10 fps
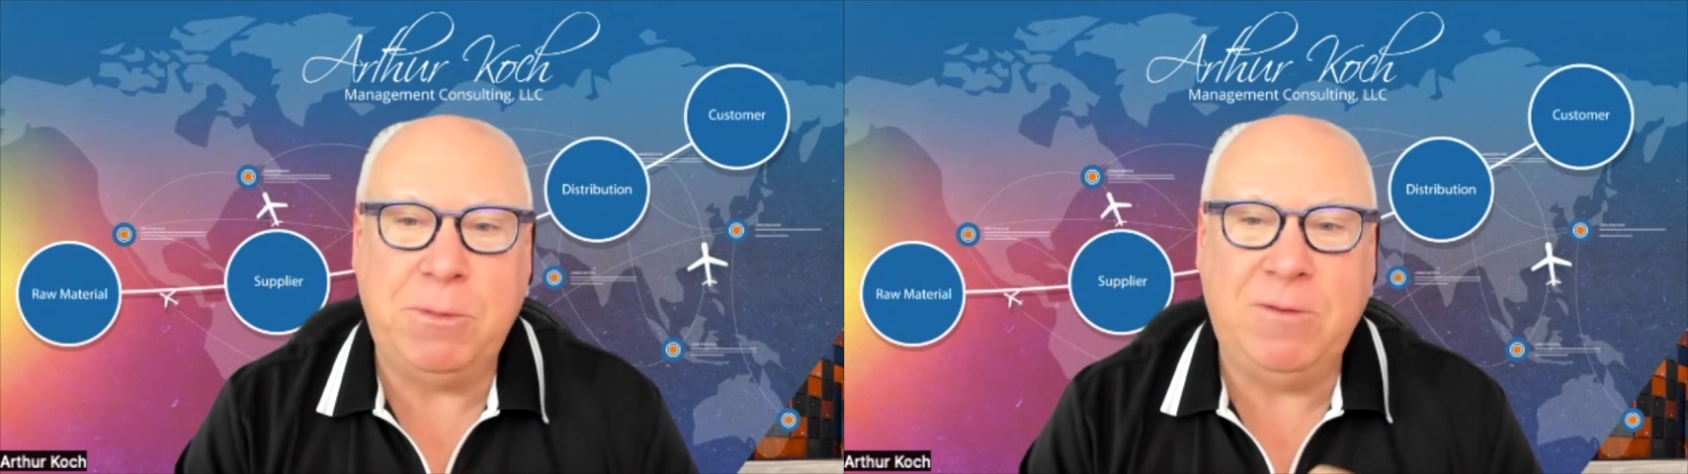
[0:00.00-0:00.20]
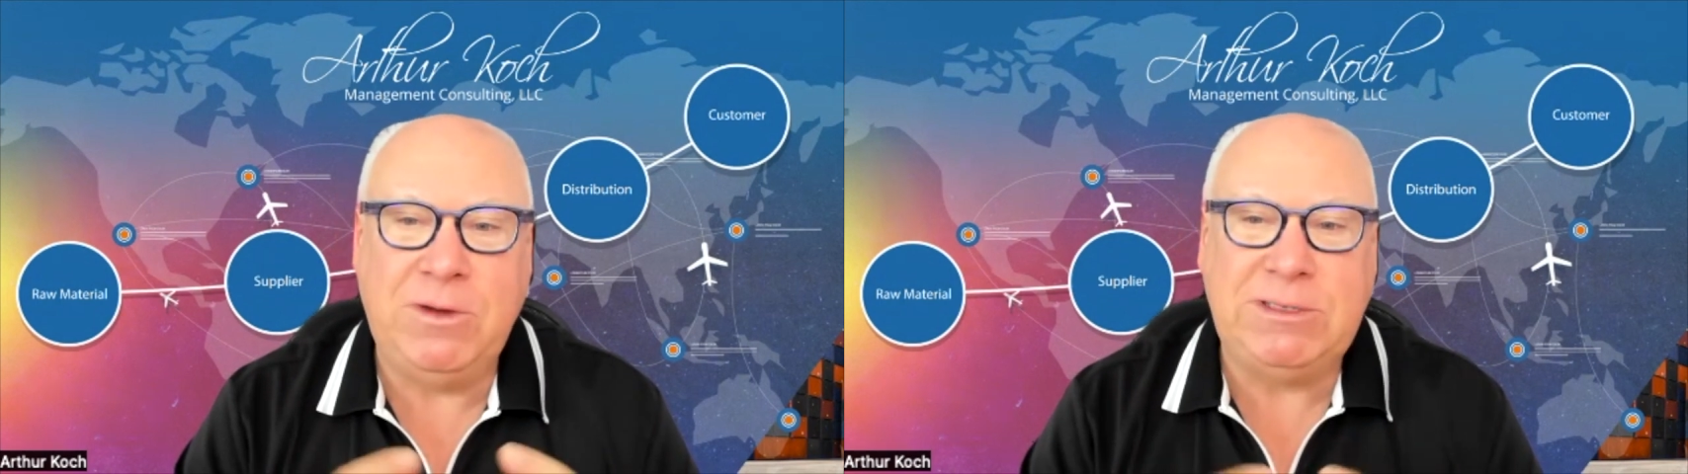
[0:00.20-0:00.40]

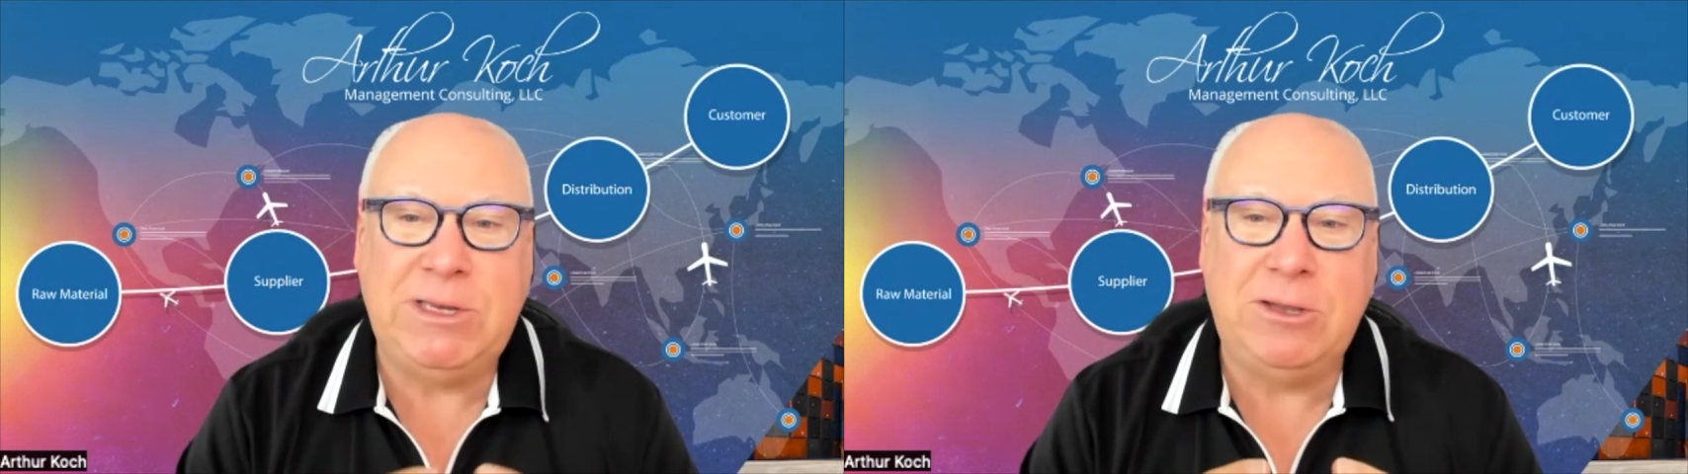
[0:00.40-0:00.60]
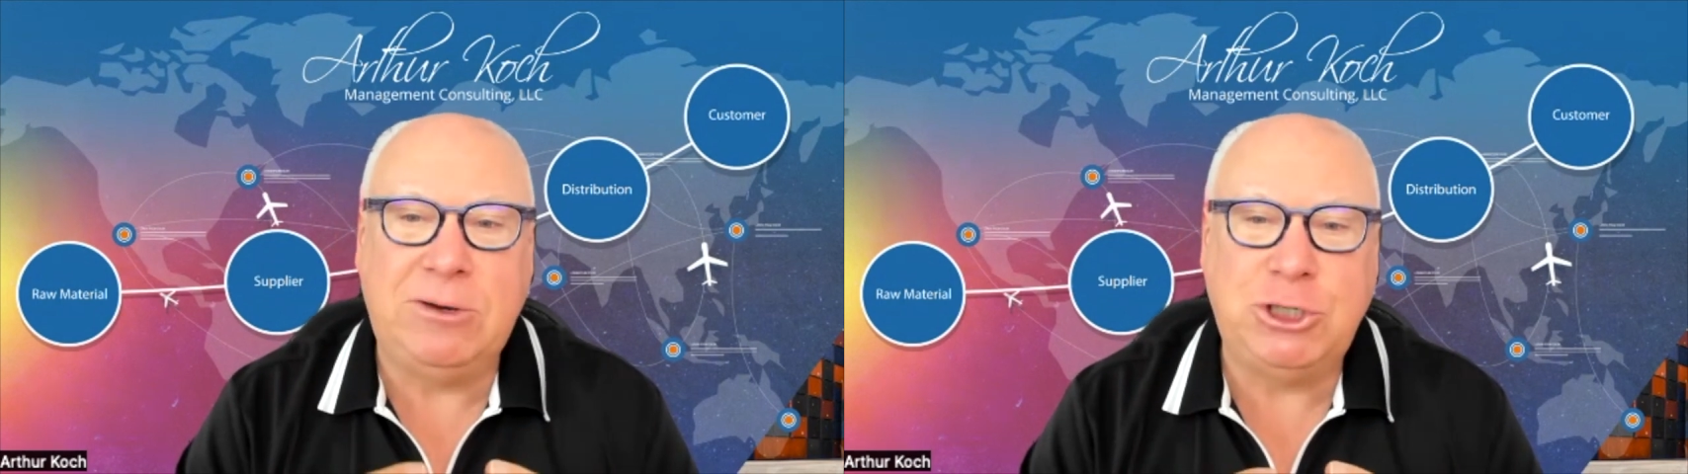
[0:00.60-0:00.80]
If you
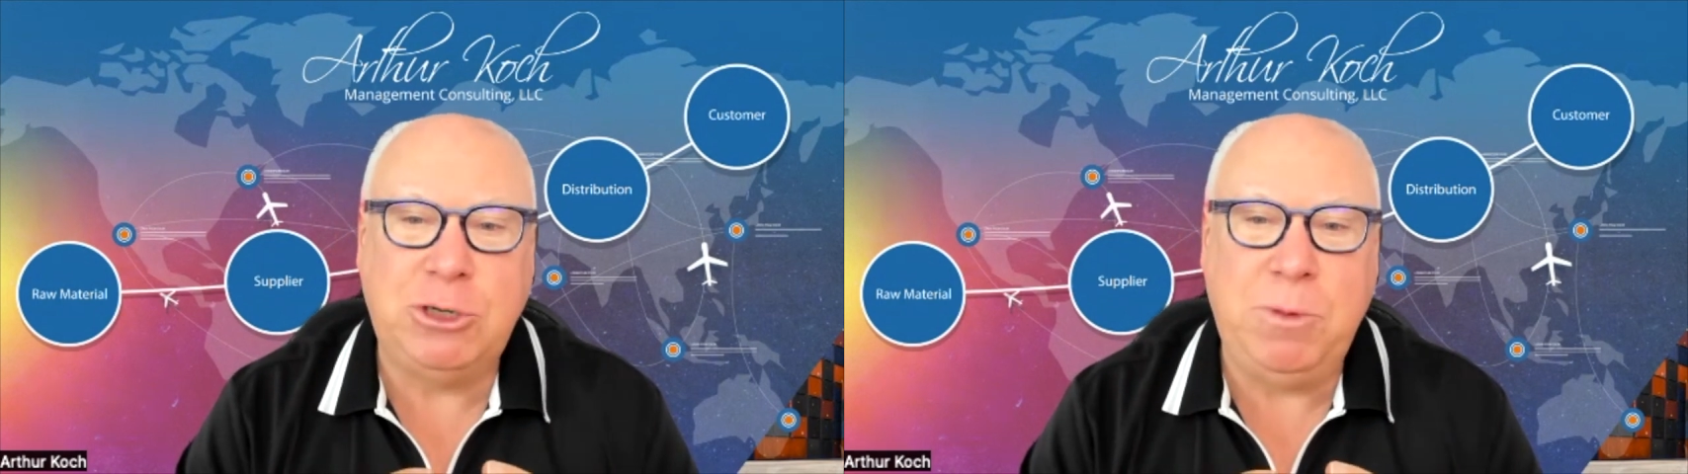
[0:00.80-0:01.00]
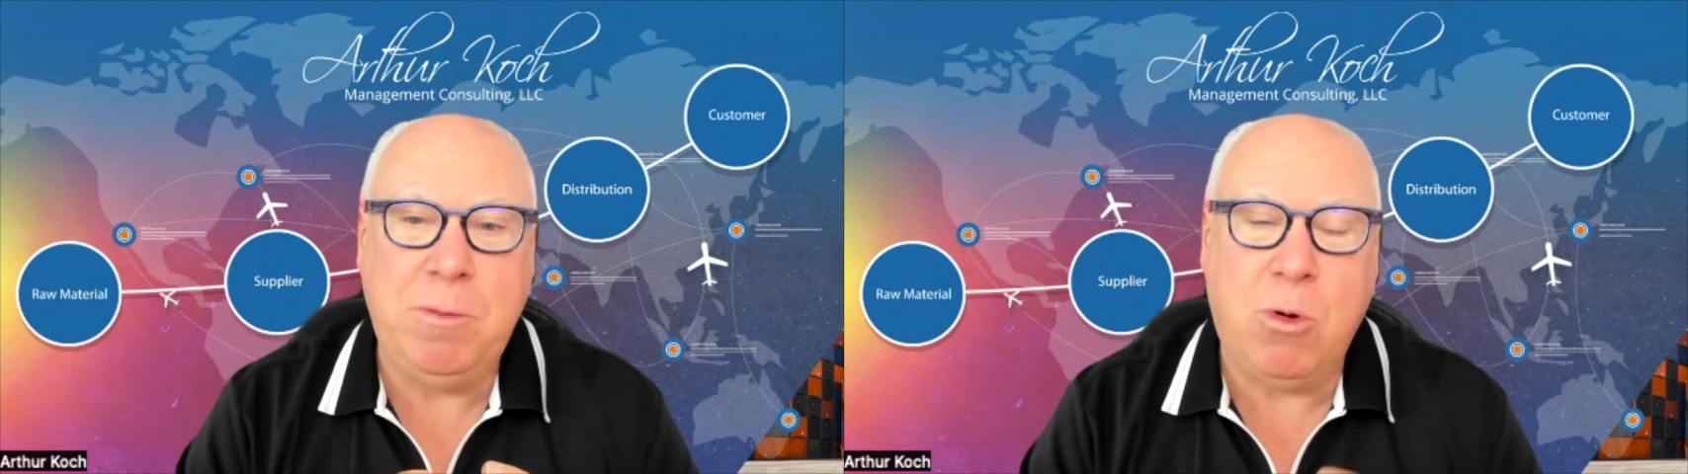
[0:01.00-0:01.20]
see there
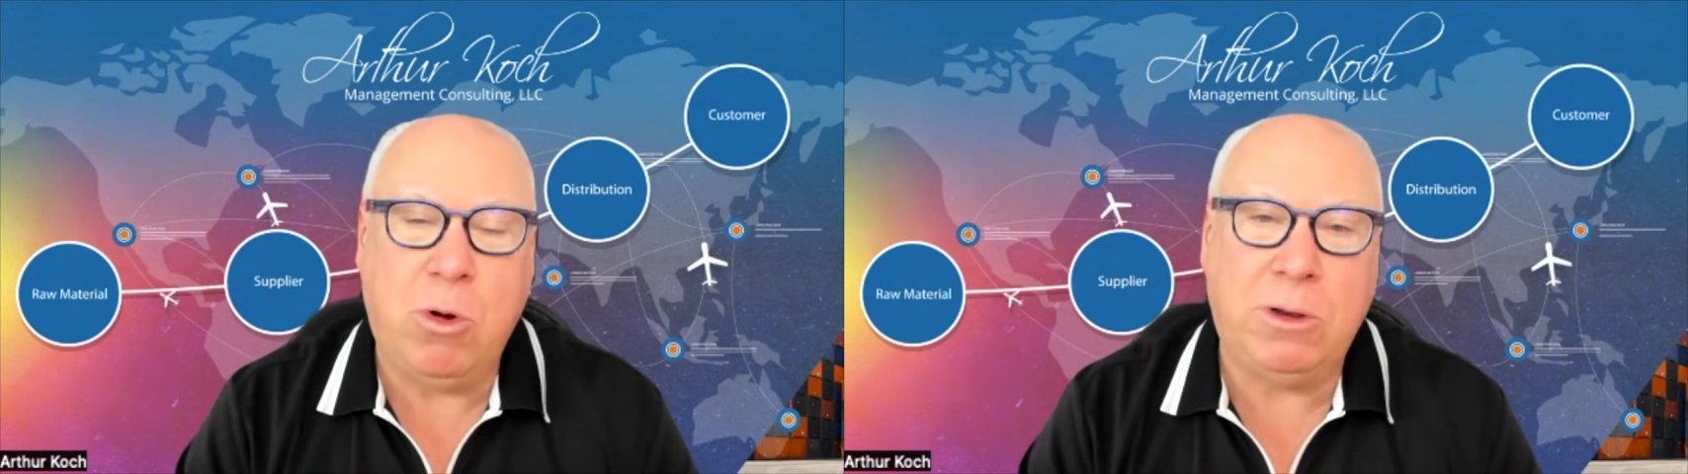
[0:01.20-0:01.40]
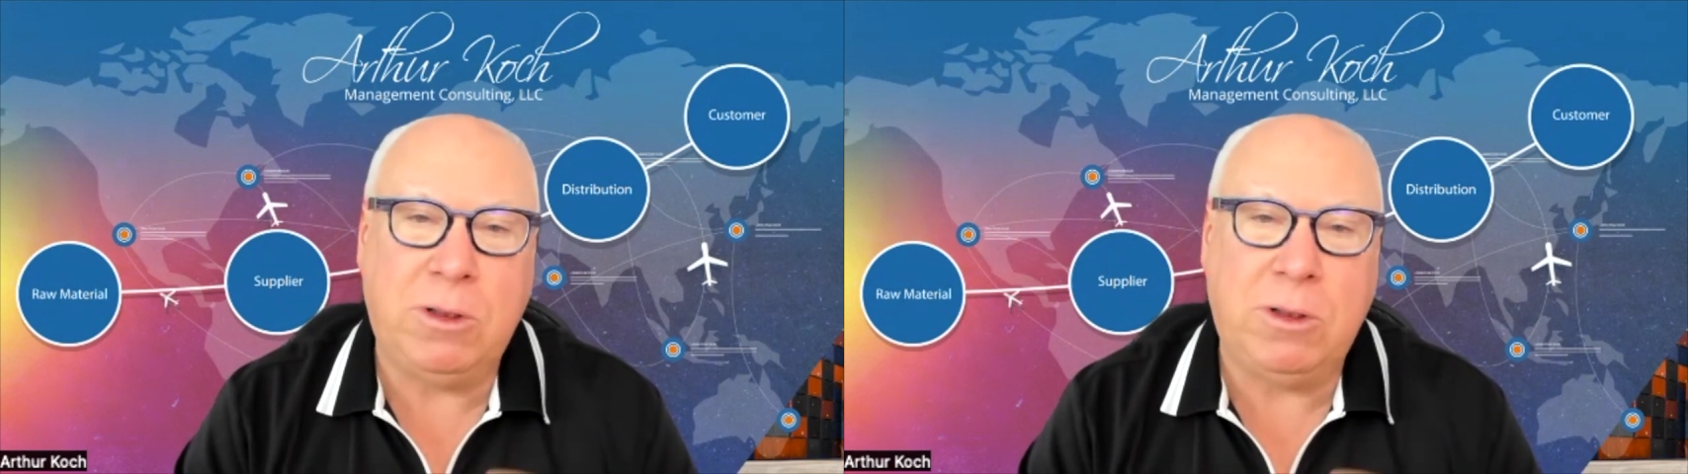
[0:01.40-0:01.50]
should be more,